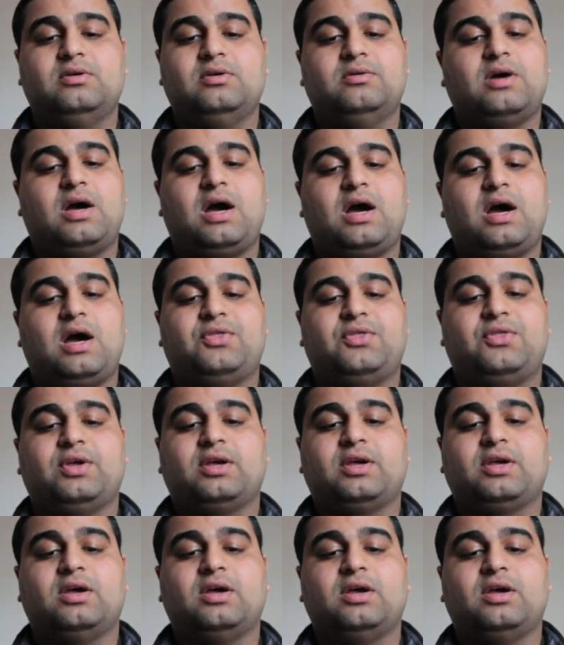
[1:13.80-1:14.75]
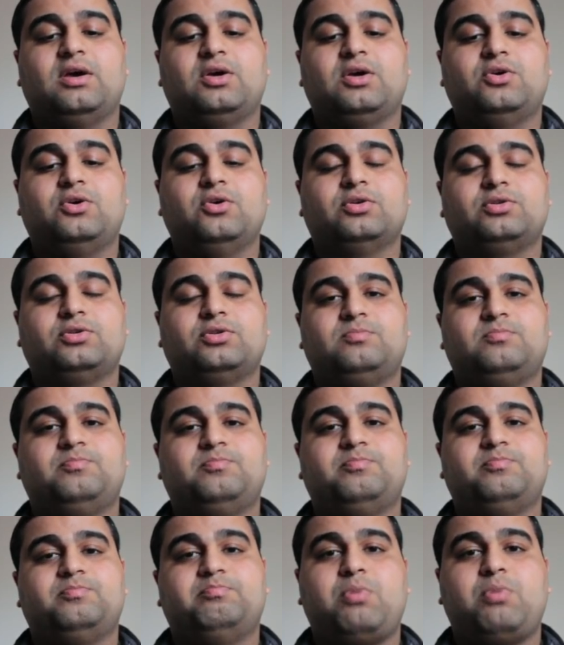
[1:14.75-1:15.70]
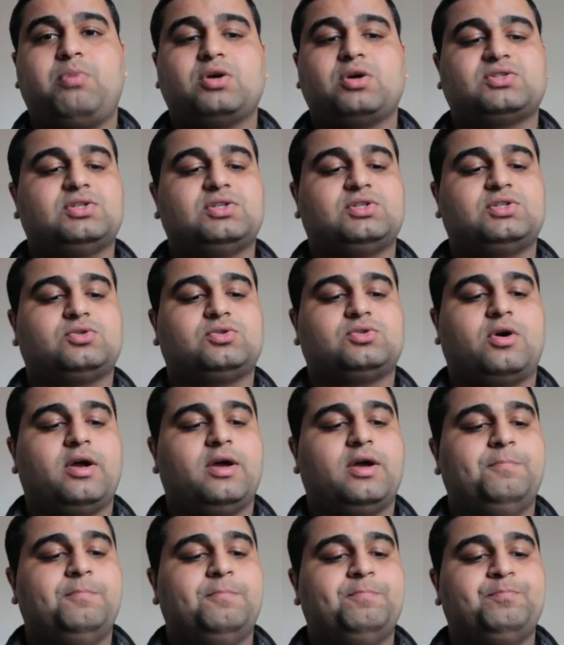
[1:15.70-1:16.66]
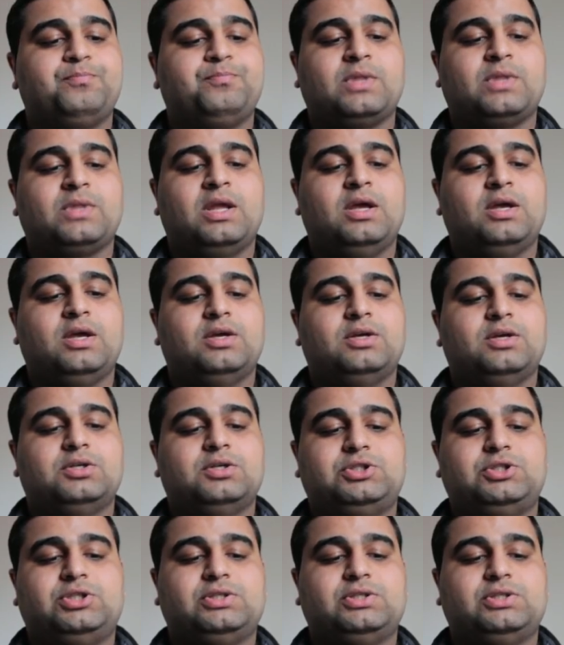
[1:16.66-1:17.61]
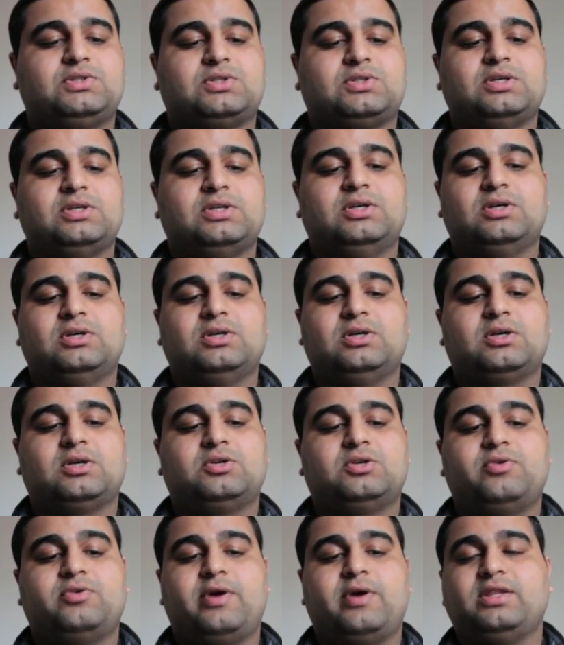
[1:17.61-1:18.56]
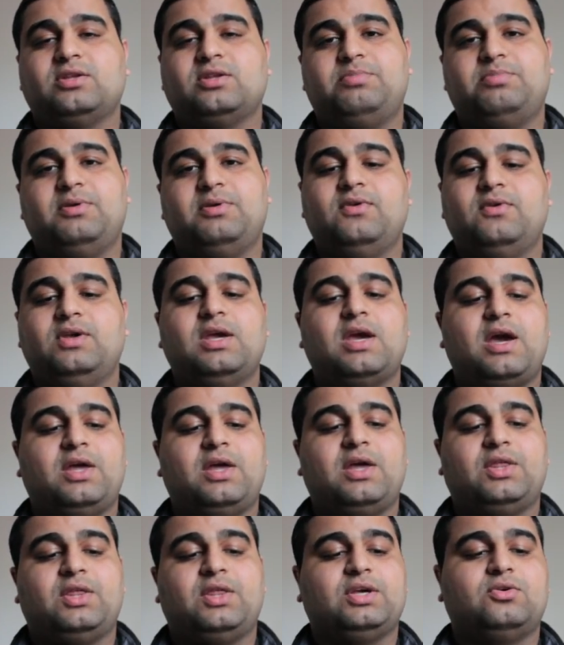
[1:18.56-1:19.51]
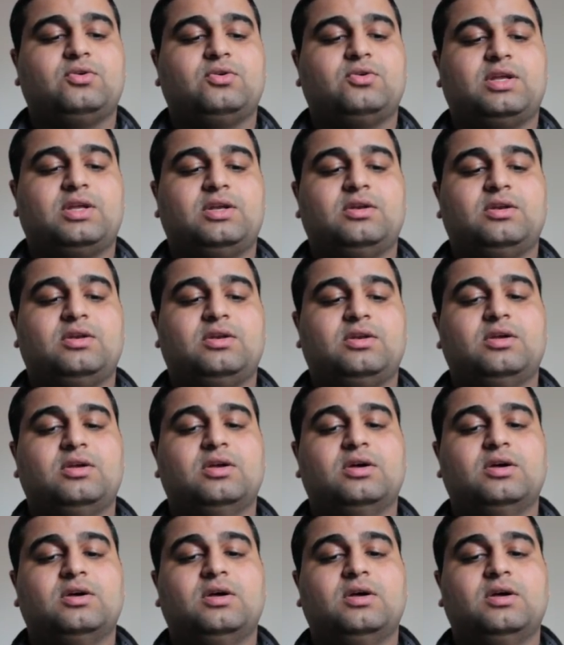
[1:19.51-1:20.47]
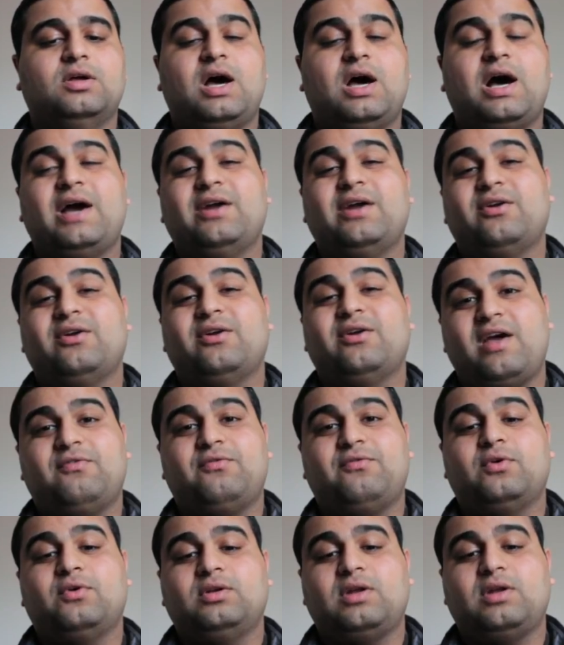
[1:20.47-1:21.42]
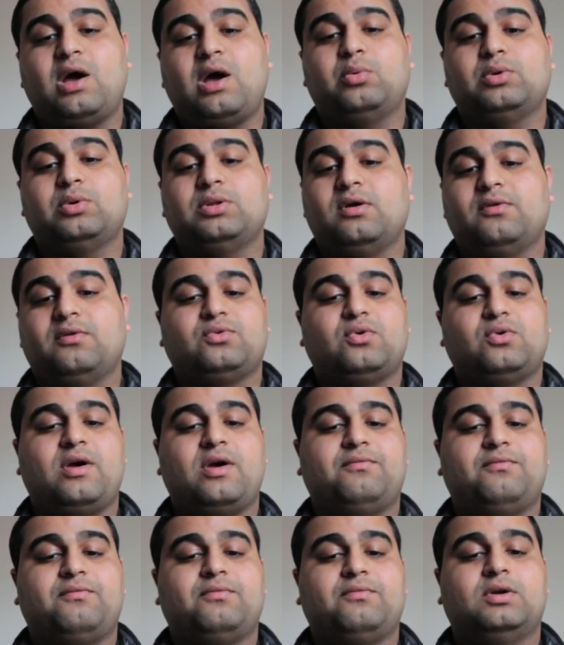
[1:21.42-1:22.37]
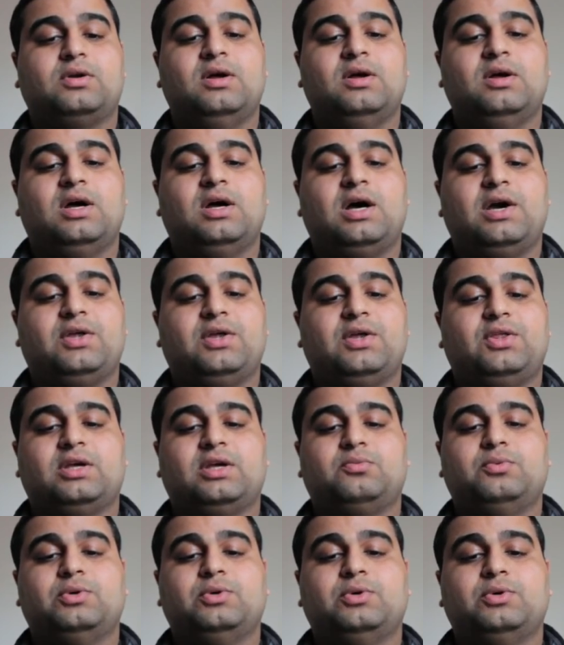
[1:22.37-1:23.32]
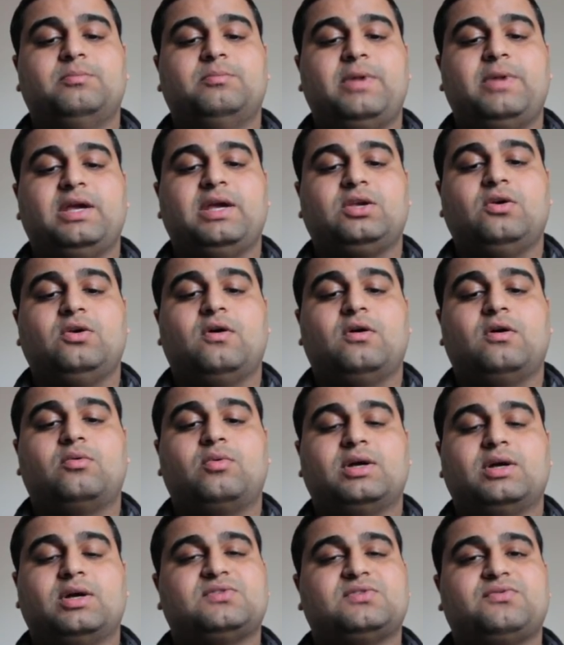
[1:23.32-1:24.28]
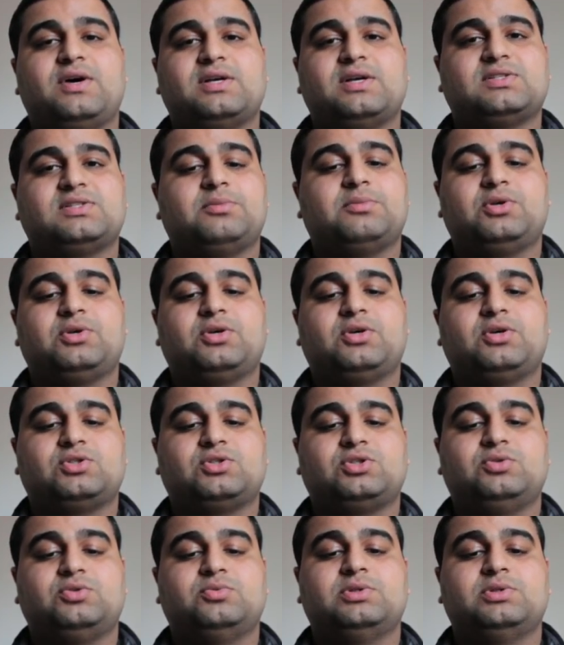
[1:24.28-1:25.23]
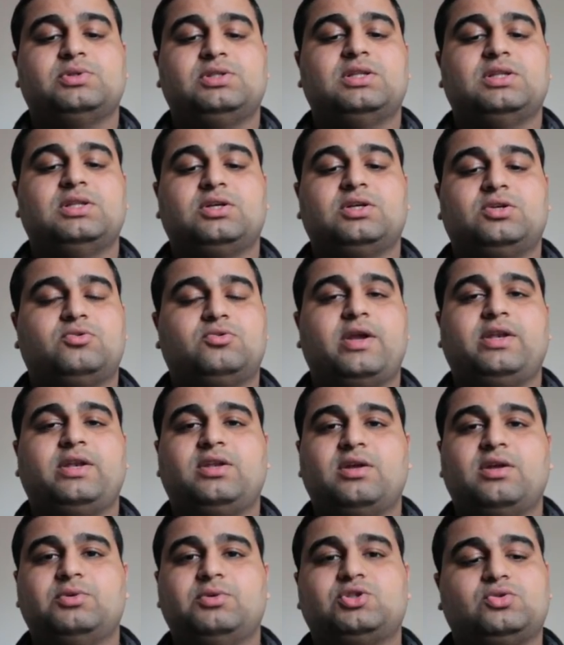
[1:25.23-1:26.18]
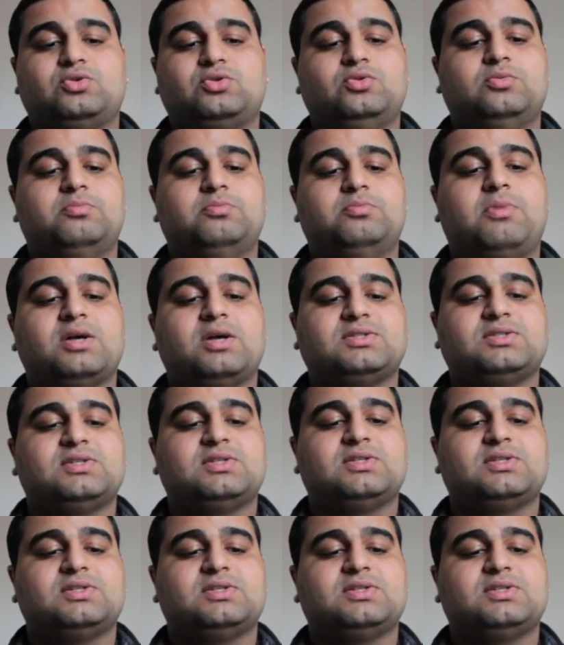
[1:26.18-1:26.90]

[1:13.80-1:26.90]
I think, a good boss destroyer. She's great in PvE. I think you can. I don't have one. I would love to have one. I think it will make your runs faster because she will deal great damage to bosses.